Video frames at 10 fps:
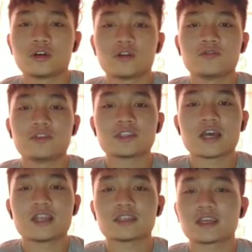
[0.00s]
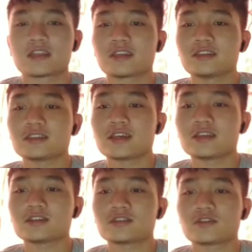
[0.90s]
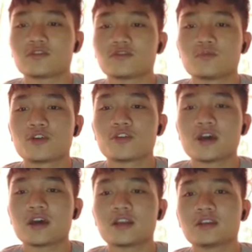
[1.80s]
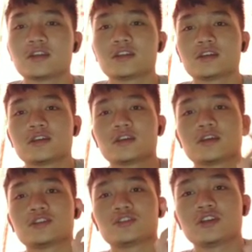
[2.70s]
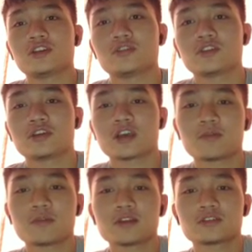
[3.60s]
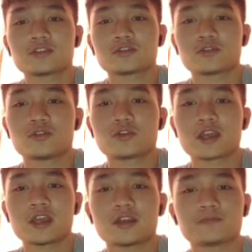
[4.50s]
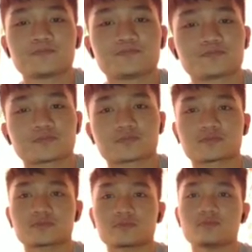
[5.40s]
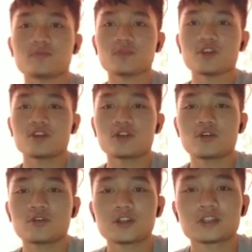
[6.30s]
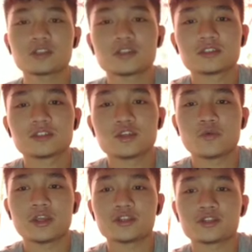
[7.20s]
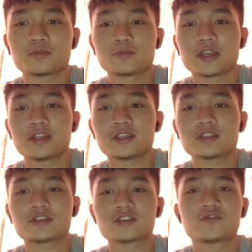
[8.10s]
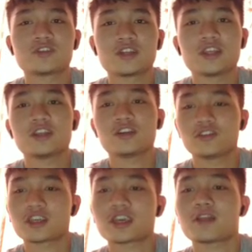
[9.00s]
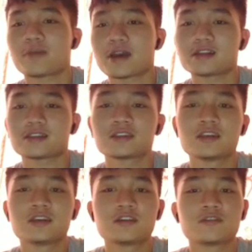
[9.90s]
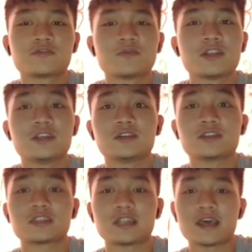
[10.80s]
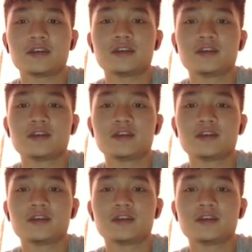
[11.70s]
of this annex at a distance of more than 3 nautical miles. So you can throw the sewage by a distance of 3 nautical miles from the nearest land,